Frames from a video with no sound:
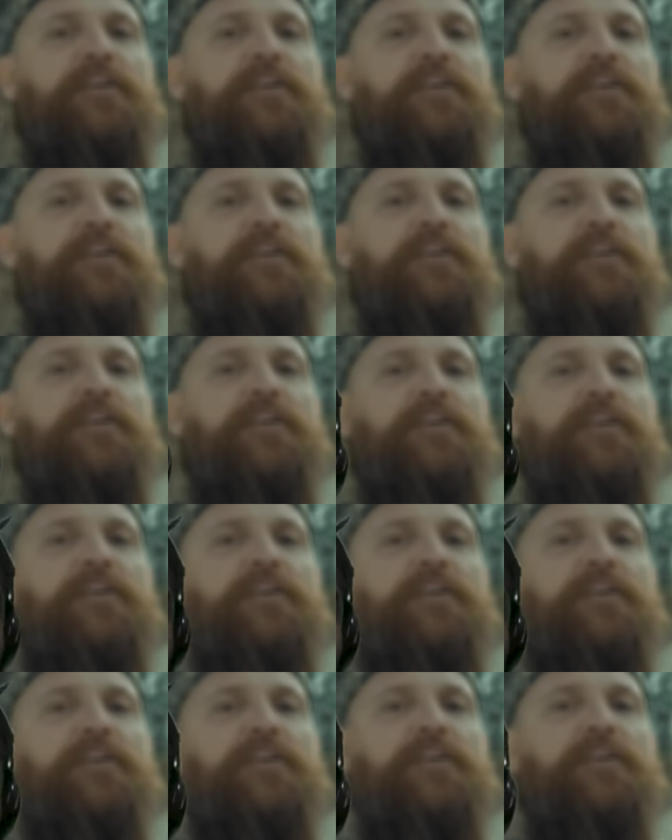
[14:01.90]

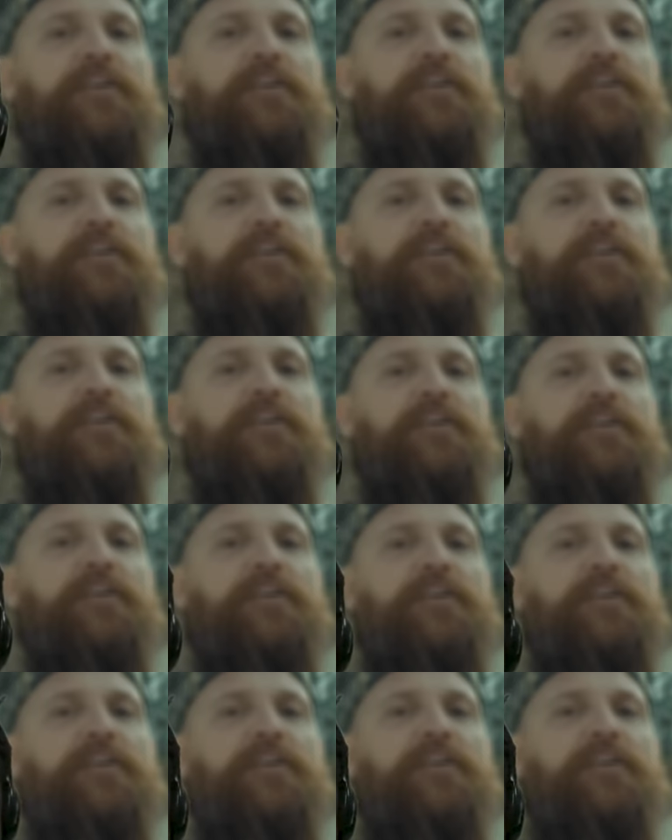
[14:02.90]

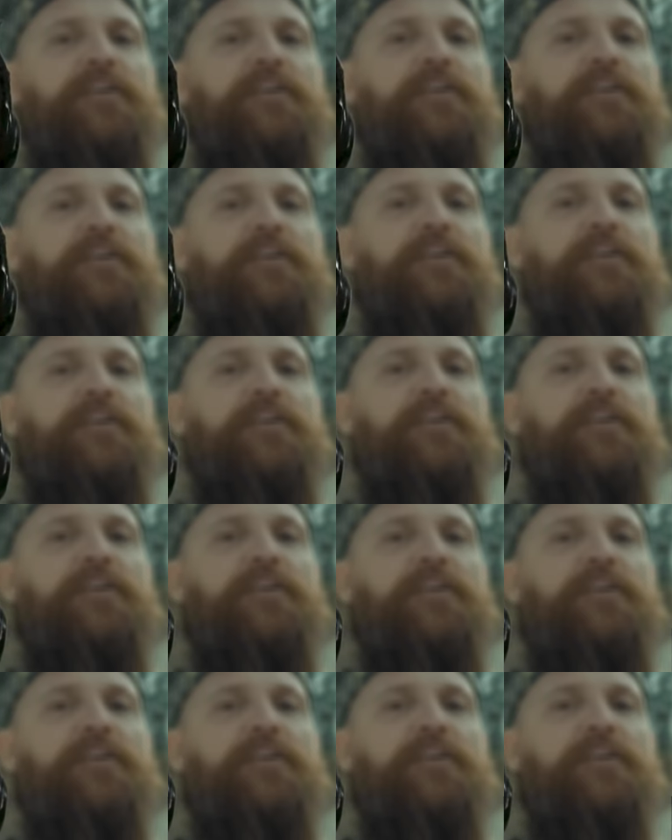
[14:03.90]

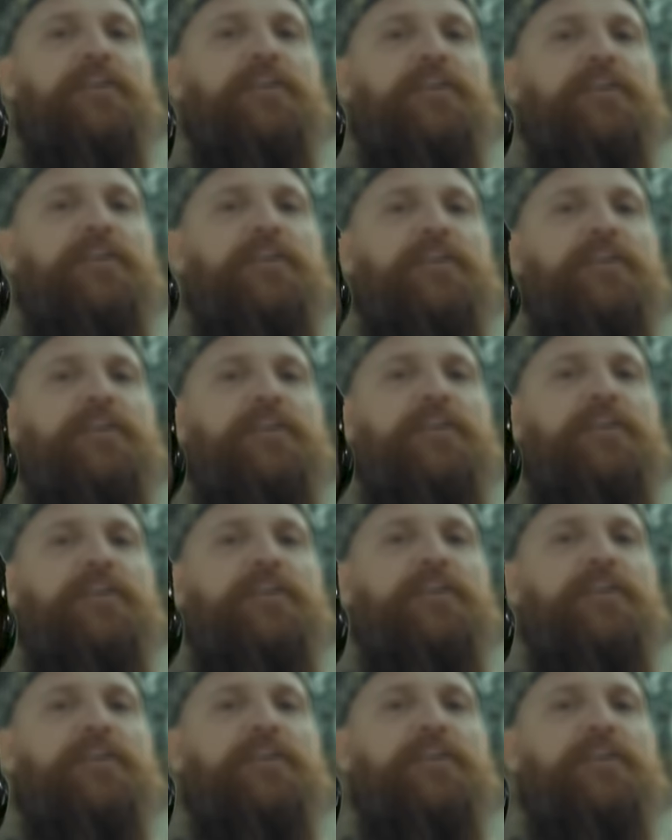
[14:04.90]

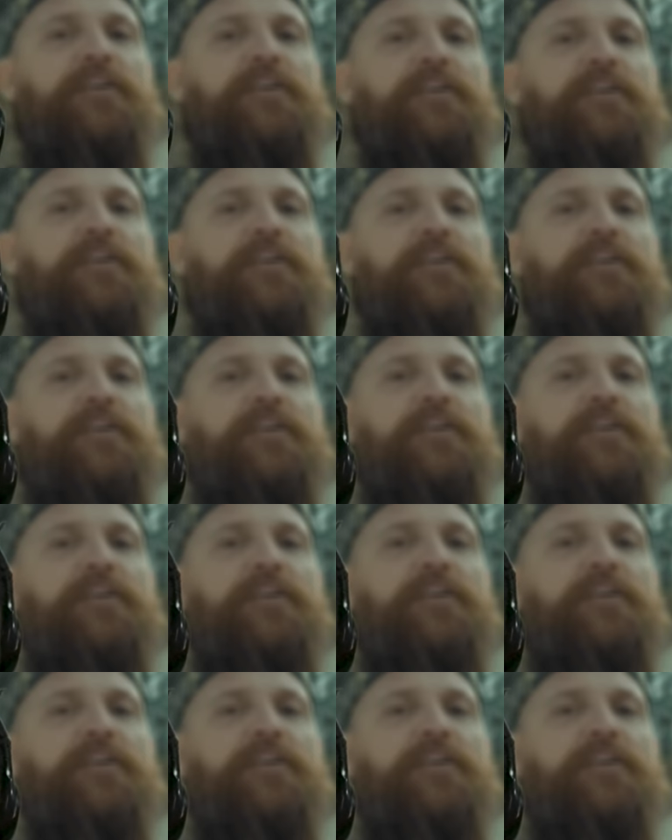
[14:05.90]
(silent)